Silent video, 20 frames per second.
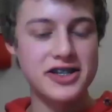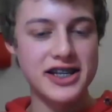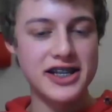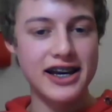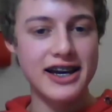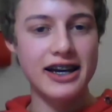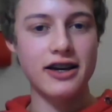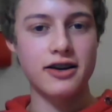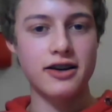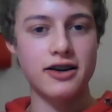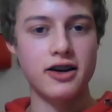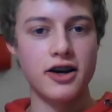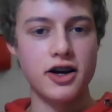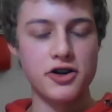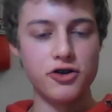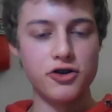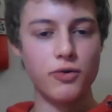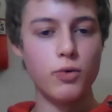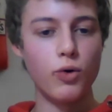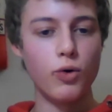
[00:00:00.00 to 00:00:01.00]
saying
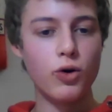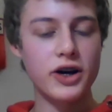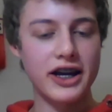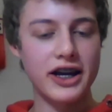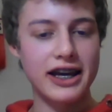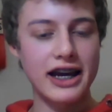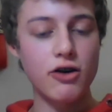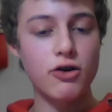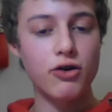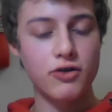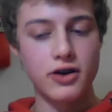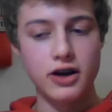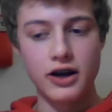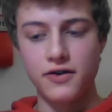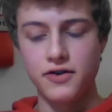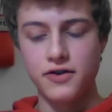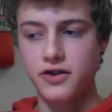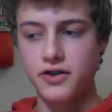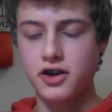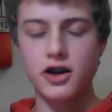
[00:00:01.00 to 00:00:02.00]
you were walking out
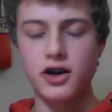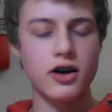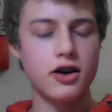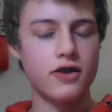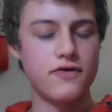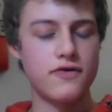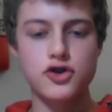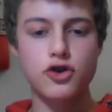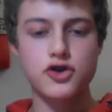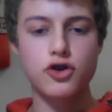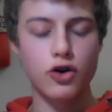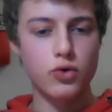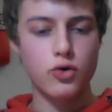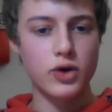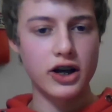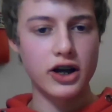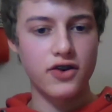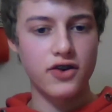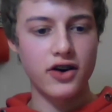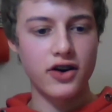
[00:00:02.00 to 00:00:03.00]
for the Scott
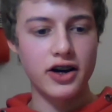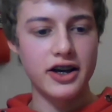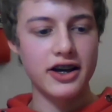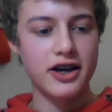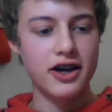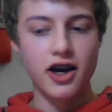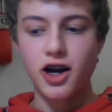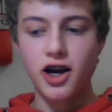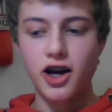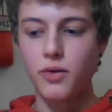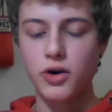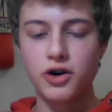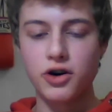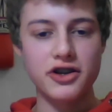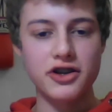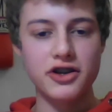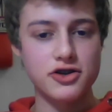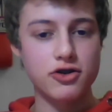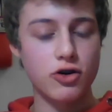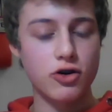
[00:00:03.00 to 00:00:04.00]
Quigg fight, and one
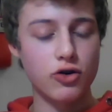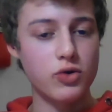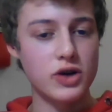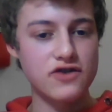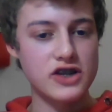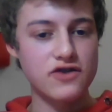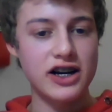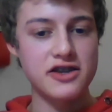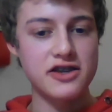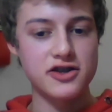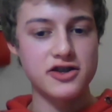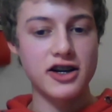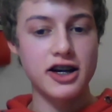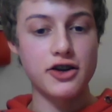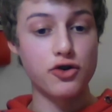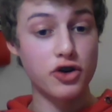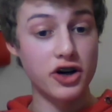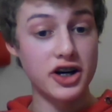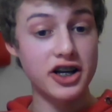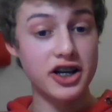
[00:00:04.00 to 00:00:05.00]
of the Scott Quigg's fans were
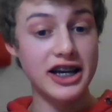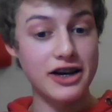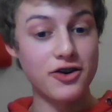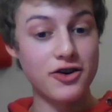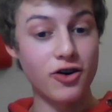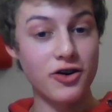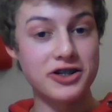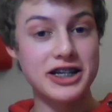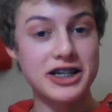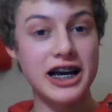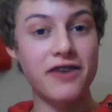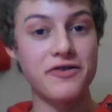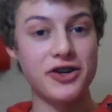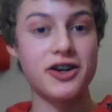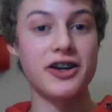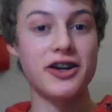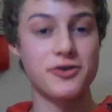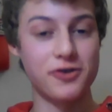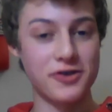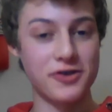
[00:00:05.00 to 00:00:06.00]
like, "You're gonna get knocked out," and
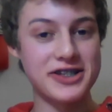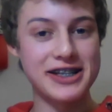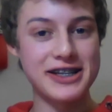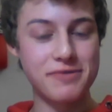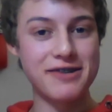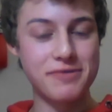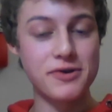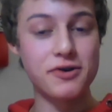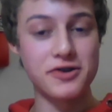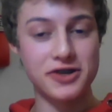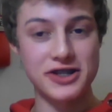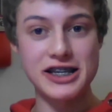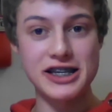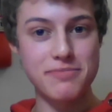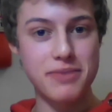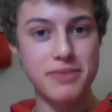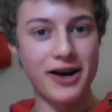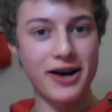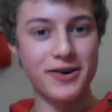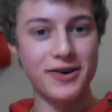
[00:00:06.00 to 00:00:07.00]
you're like, "You'll
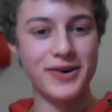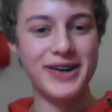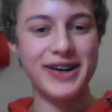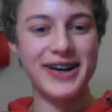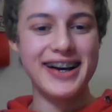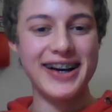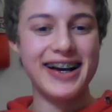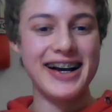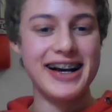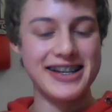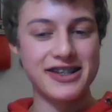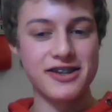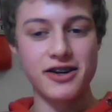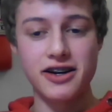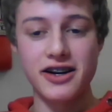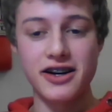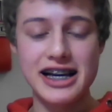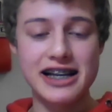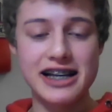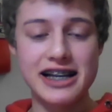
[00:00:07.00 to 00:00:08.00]
see, pal." So
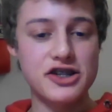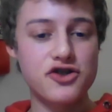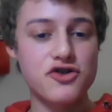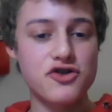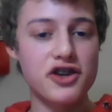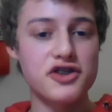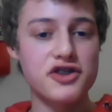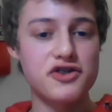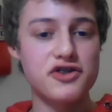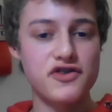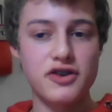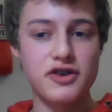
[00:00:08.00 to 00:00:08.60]
I guess it drives you